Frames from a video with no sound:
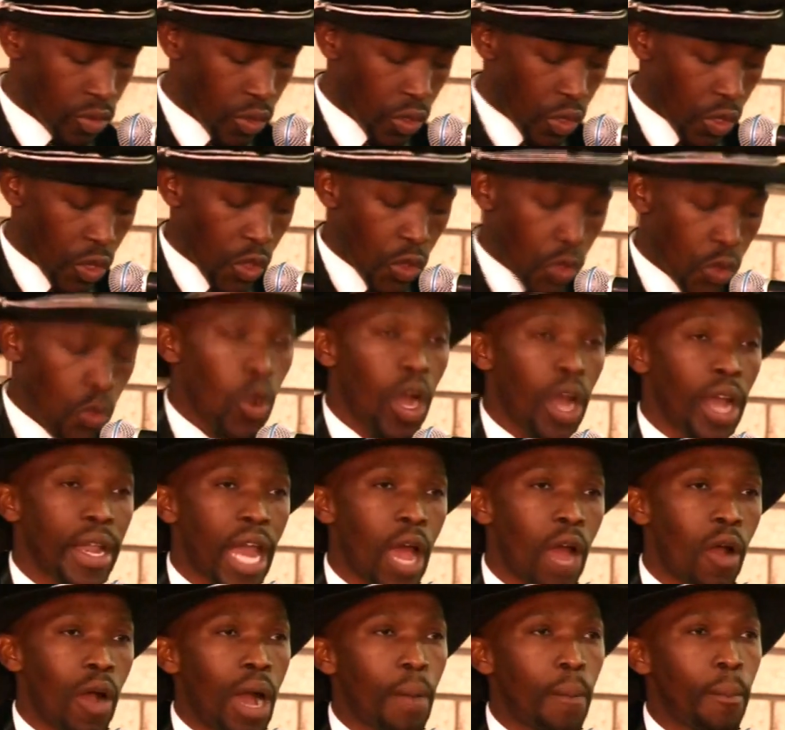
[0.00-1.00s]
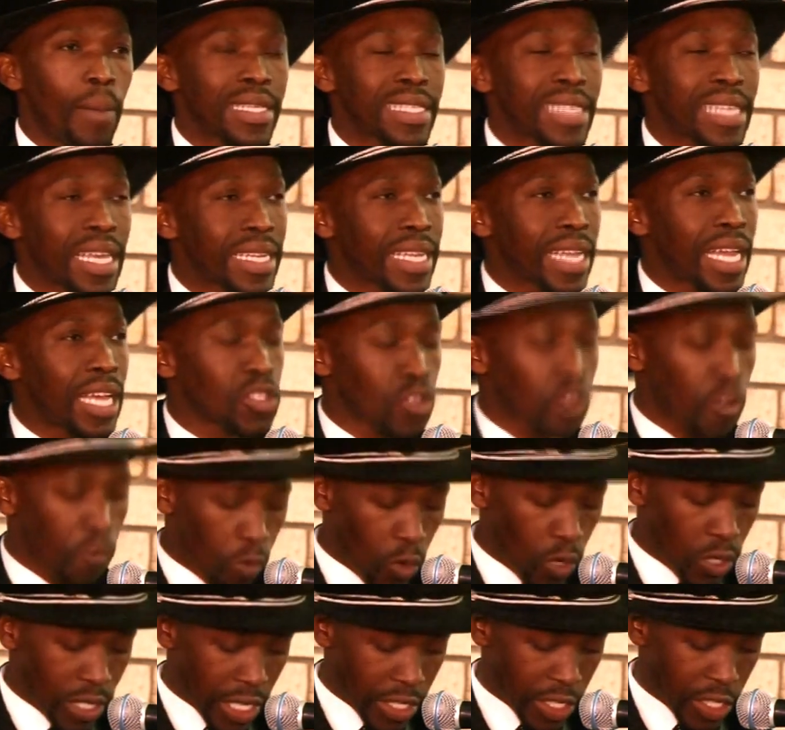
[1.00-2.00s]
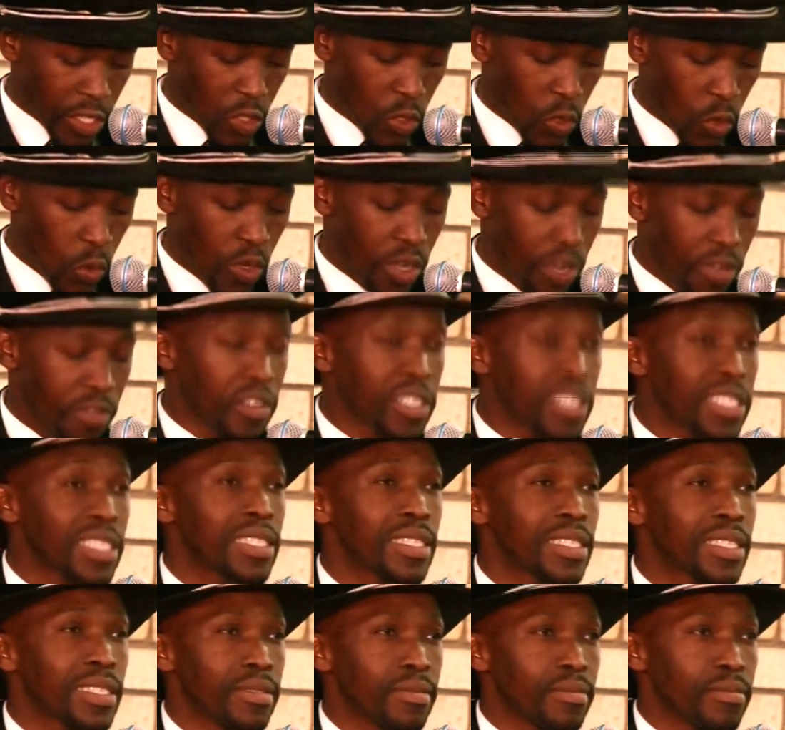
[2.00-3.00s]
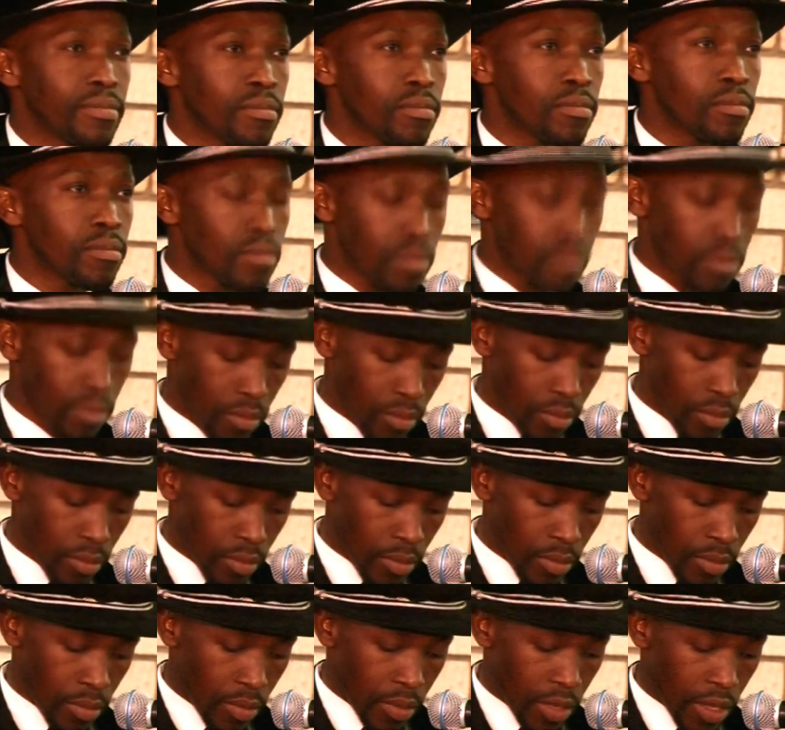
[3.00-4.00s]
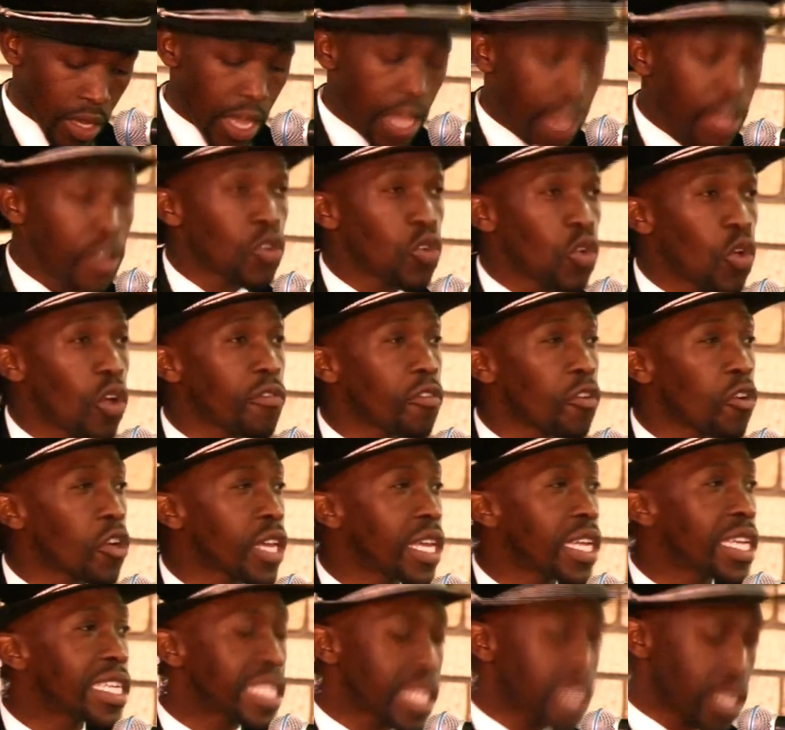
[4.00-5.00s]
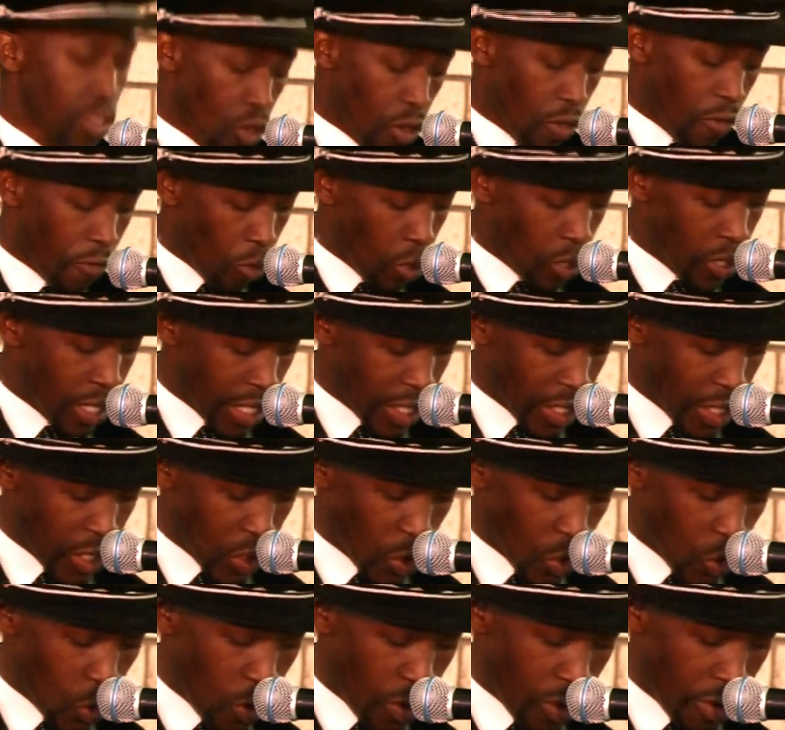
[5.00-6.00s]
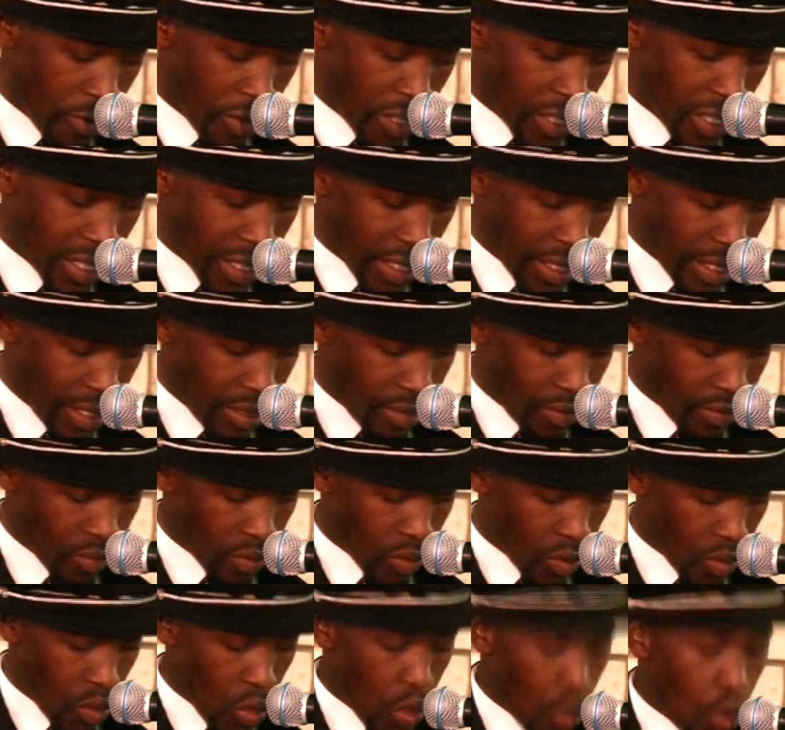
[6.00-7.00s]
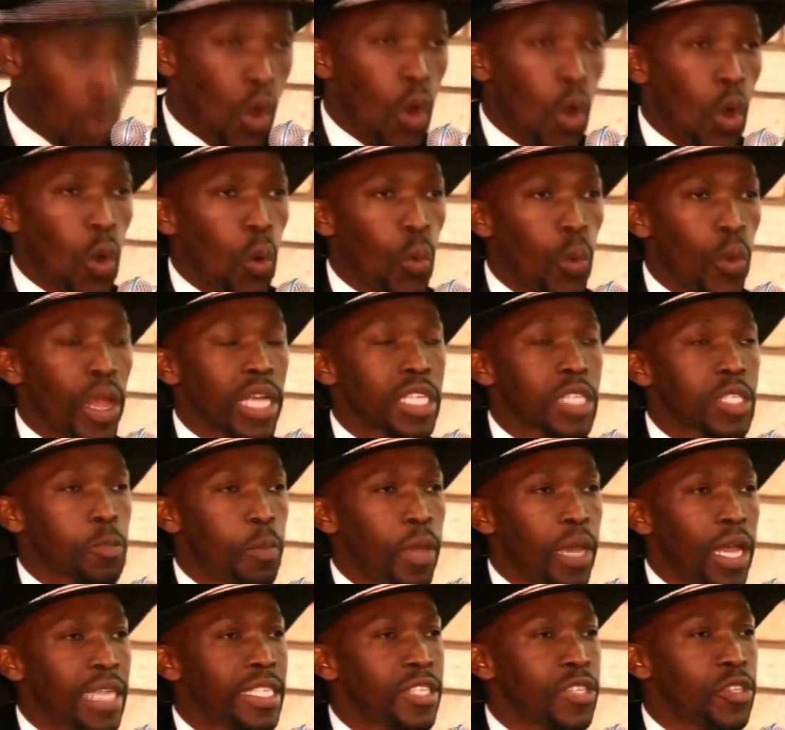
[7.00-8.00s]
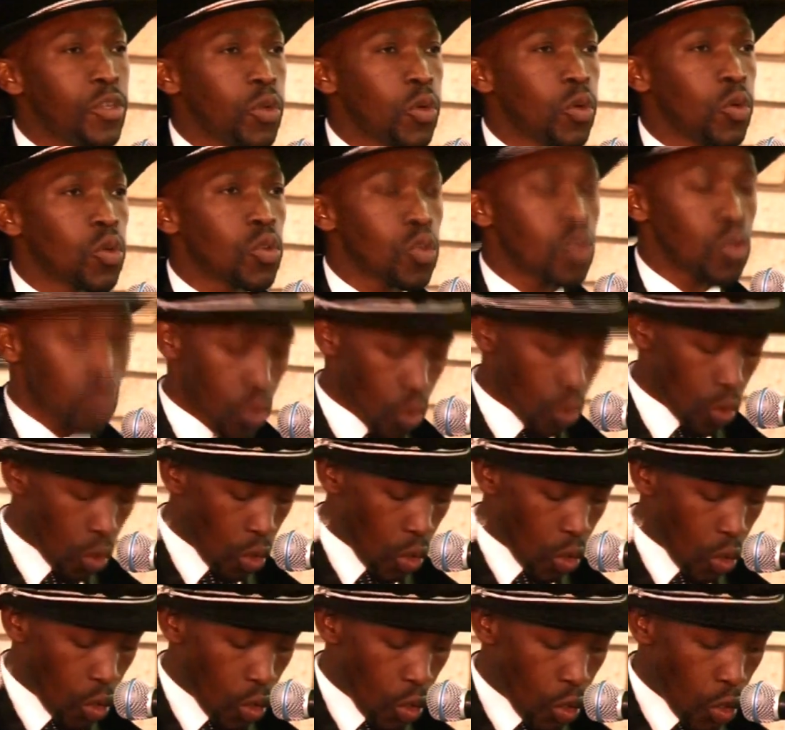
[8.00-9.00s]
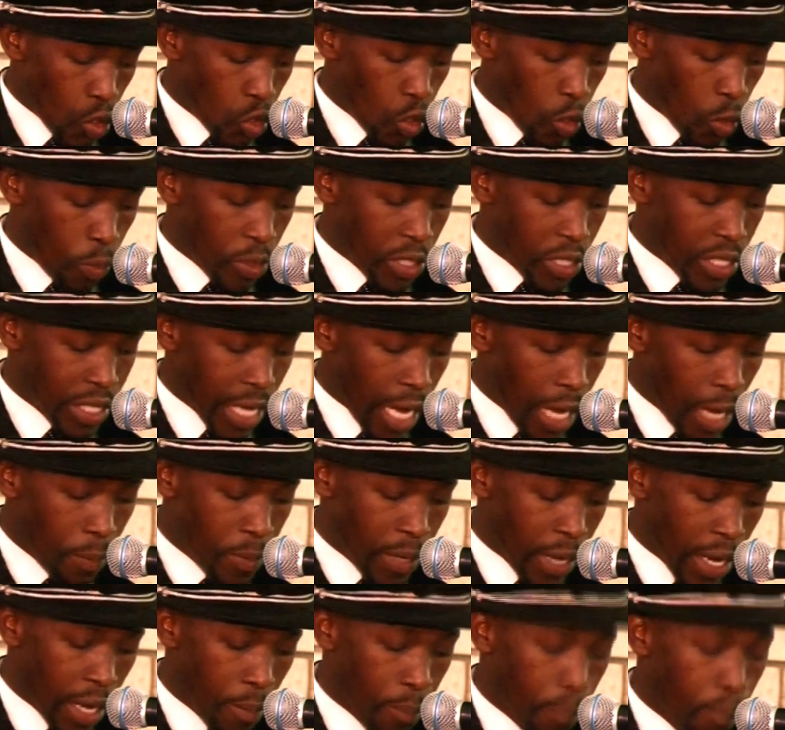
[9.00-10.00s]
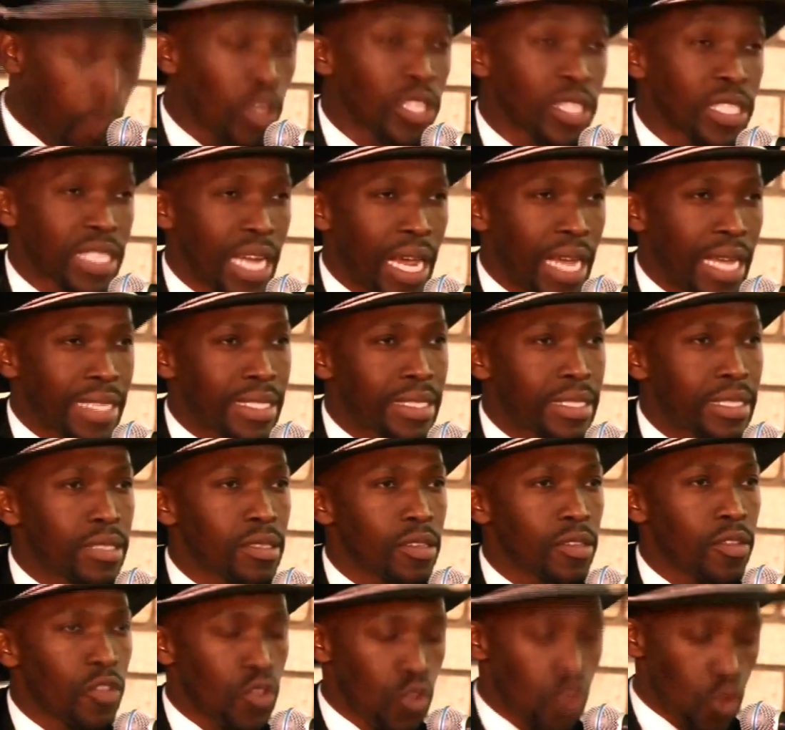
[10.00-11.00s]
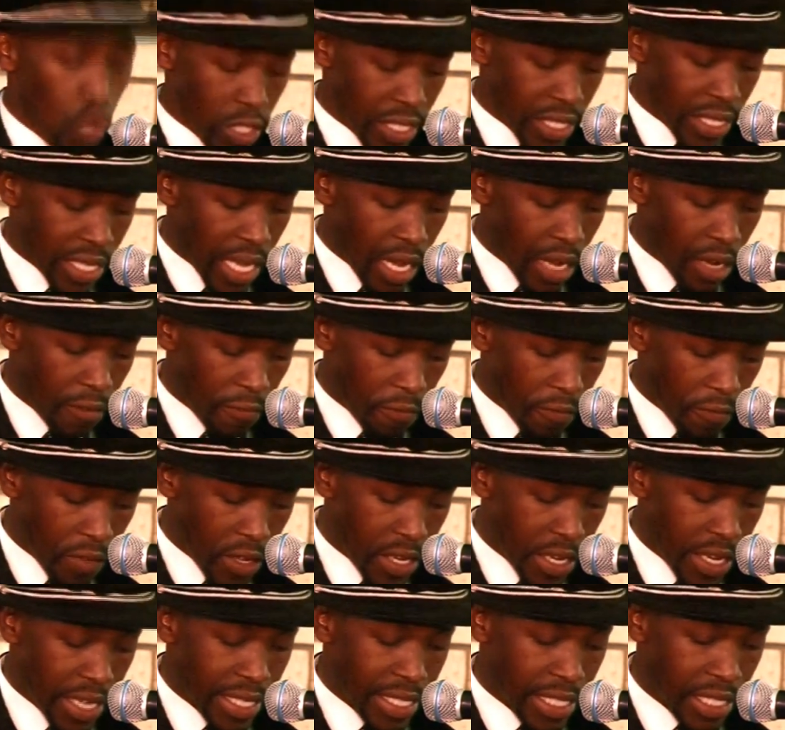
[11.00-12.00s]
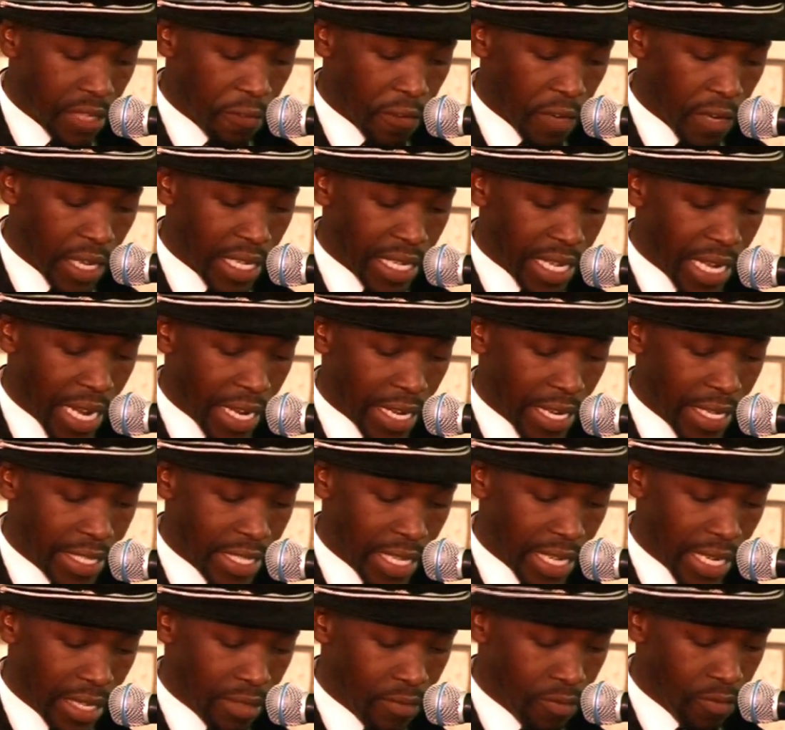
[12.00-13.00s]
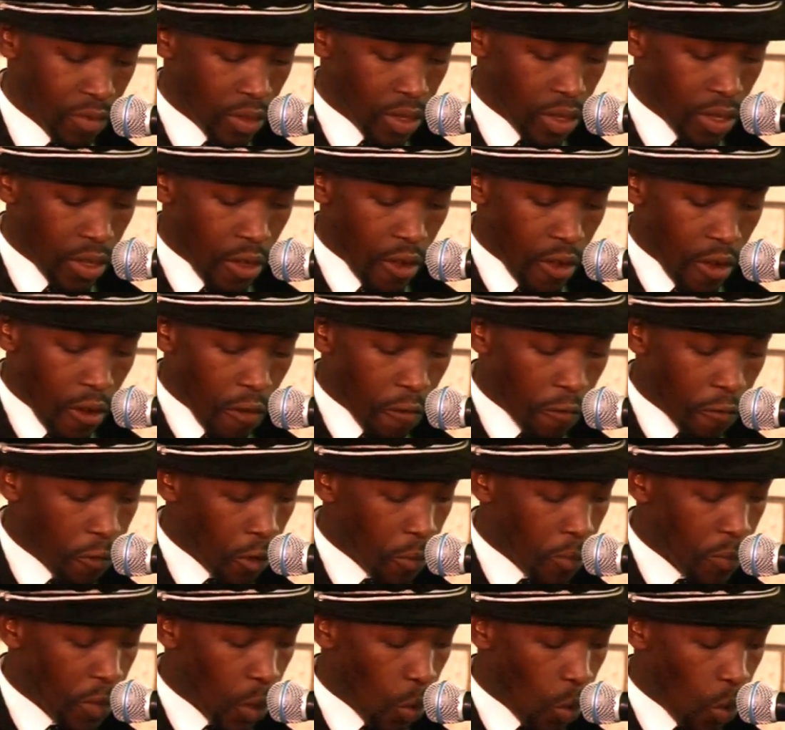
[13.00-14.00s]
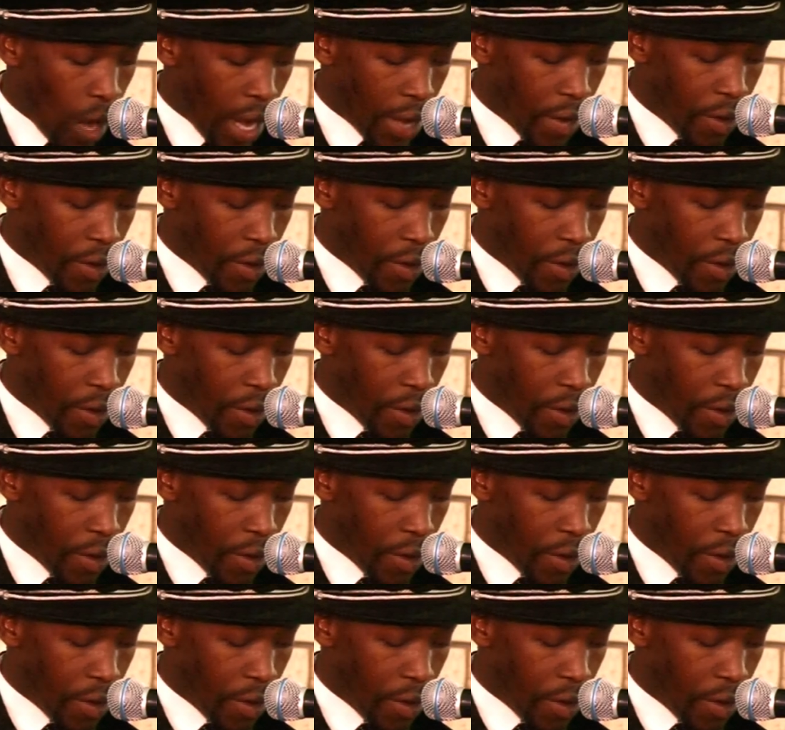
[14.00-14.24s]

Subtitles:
you are now ambassadors of Walter Sisulu University and Convocation of Walter Sisulu University. We expect you to be shaped and postured yourself in a different character from the one